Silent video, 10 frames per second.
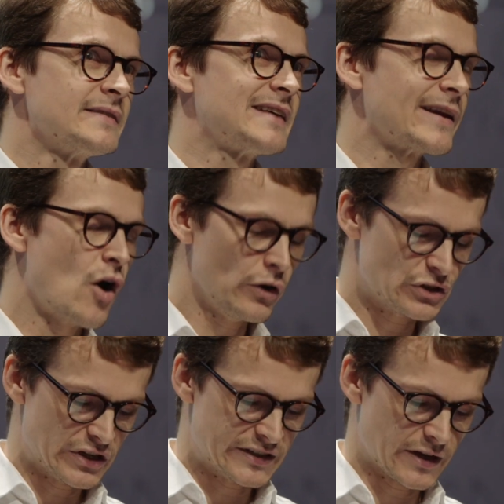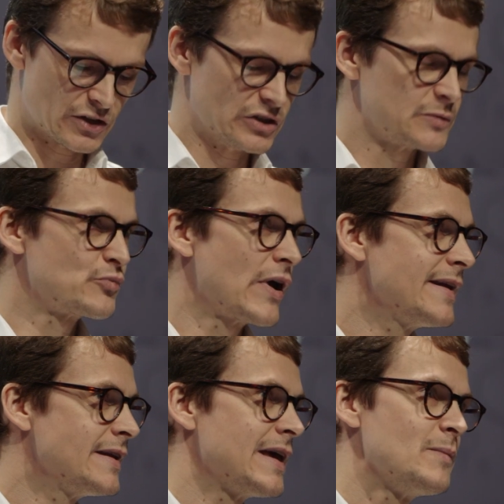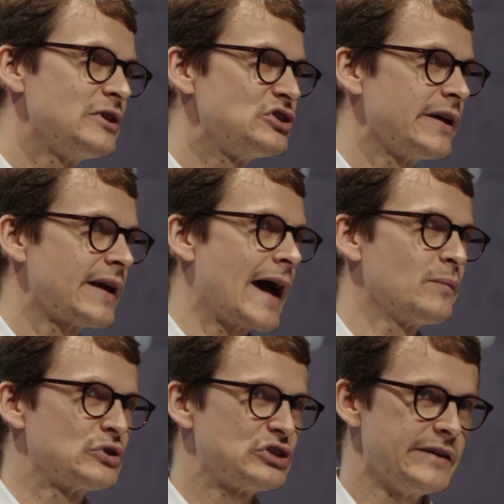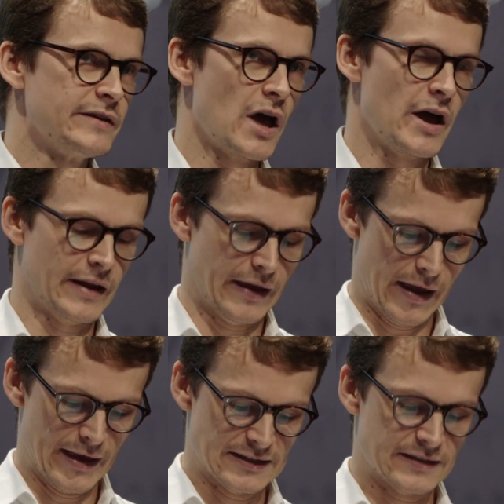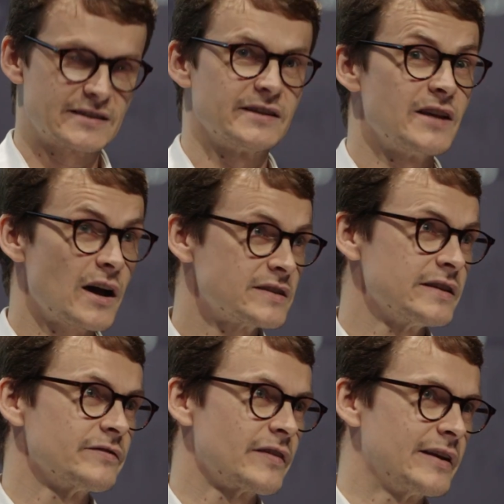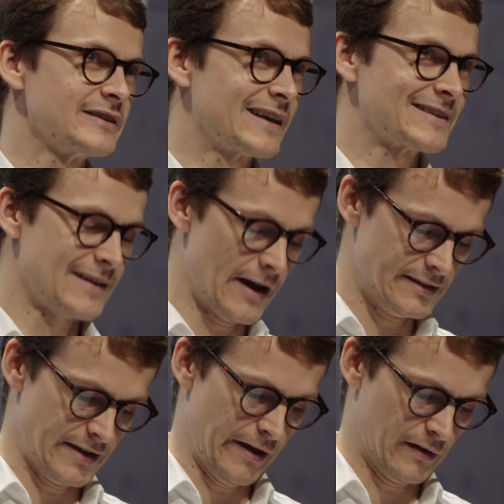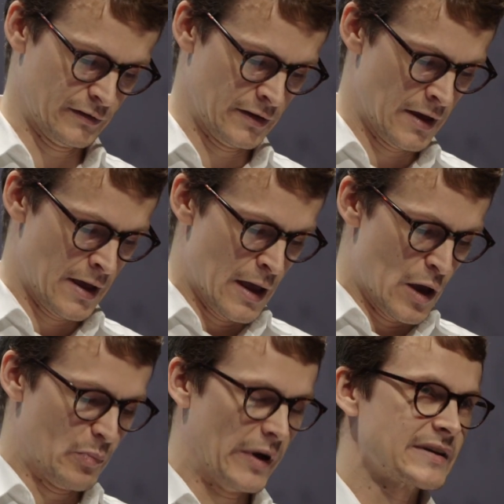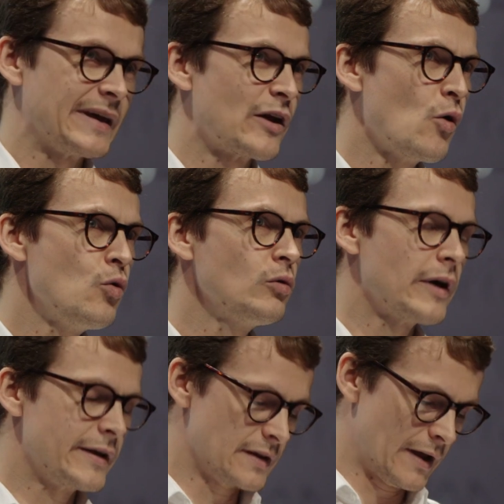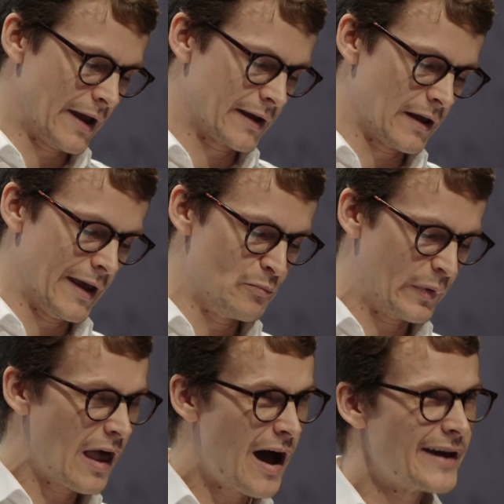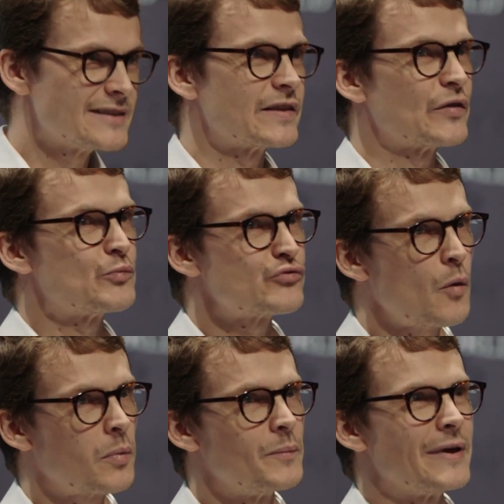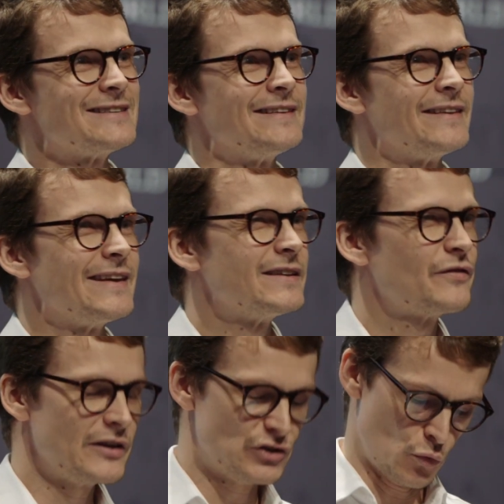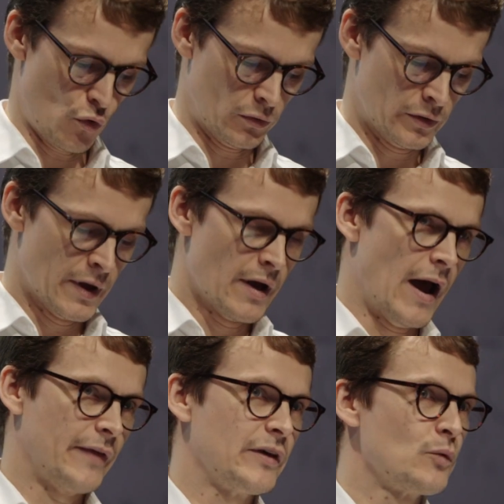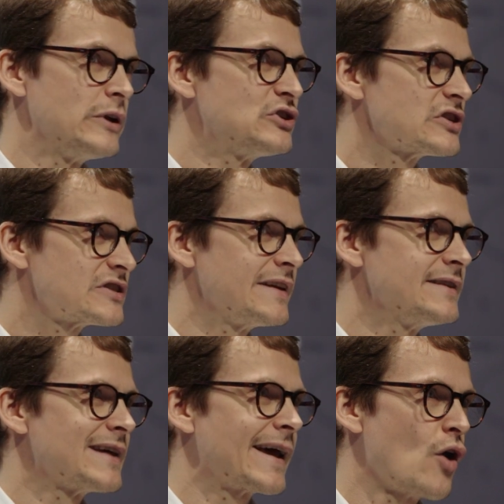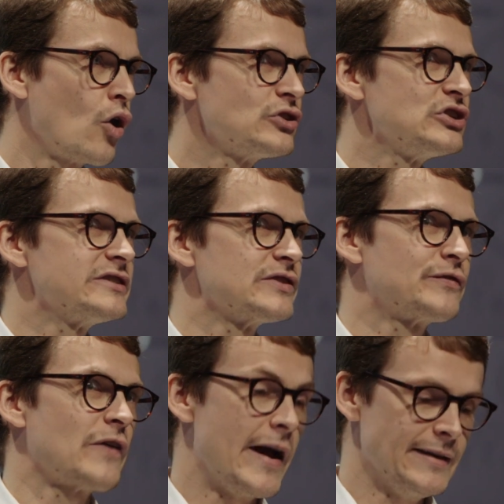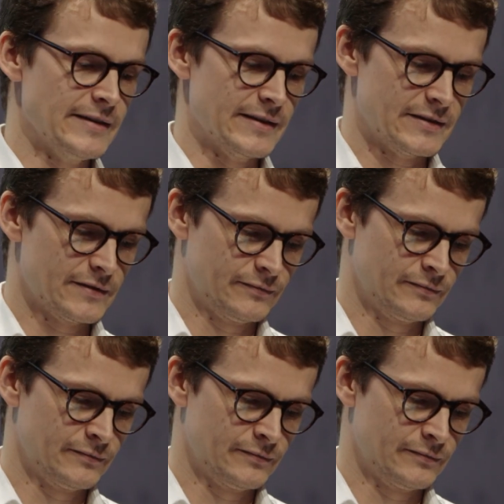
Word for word: Technology such as brain imaging and machine learning is seductive and it's exciting, but it all implies that the problem is in the individual and that we just need technology to find it.